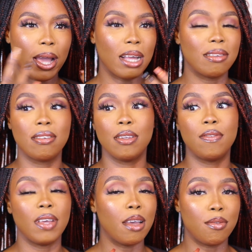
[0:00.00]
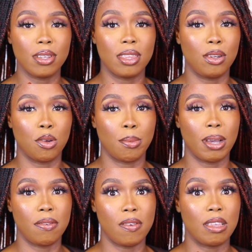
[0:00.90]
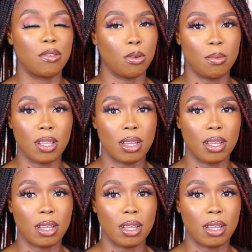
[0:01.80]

achieve everything on my face from